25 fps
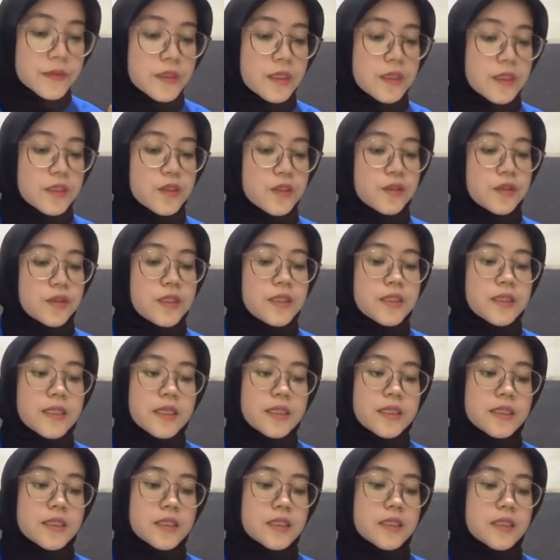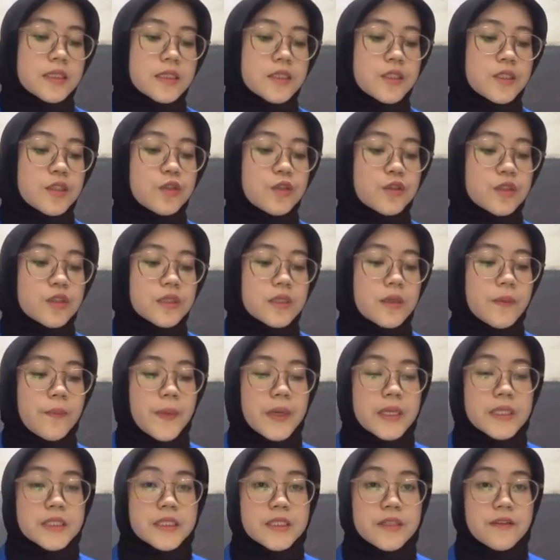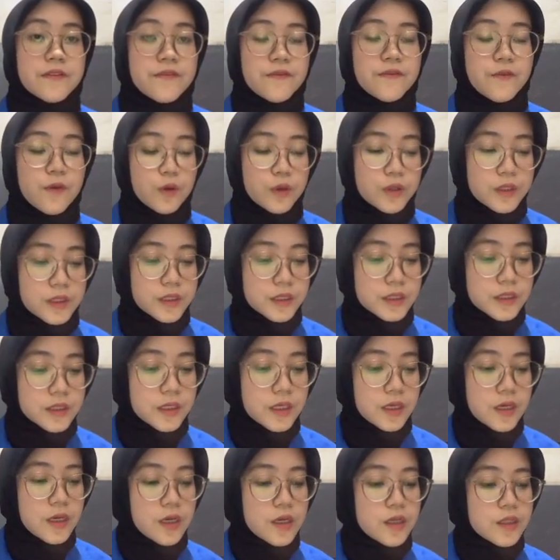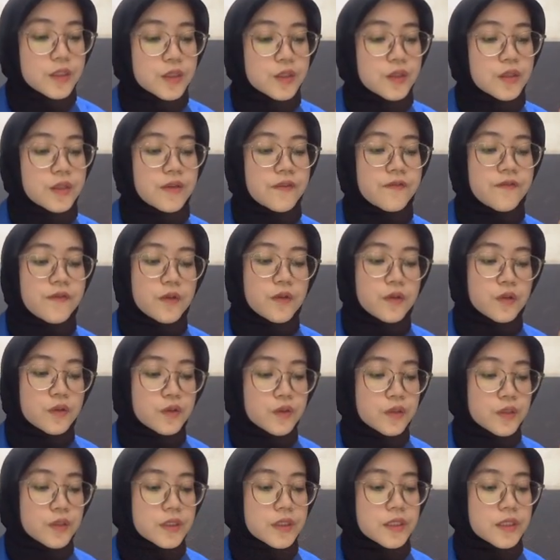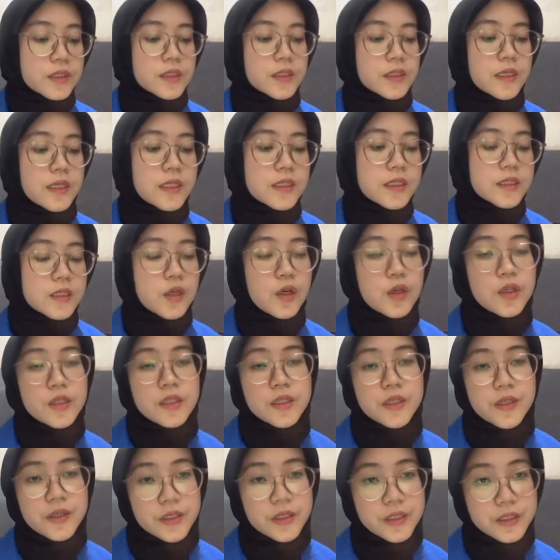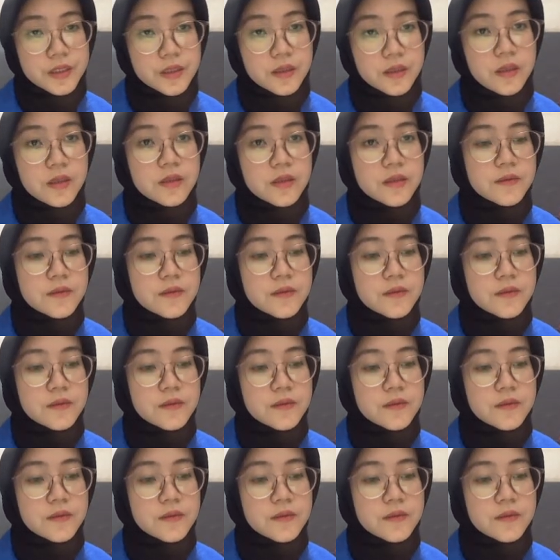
So this sentence uses a passive voice. So the focus is on the result.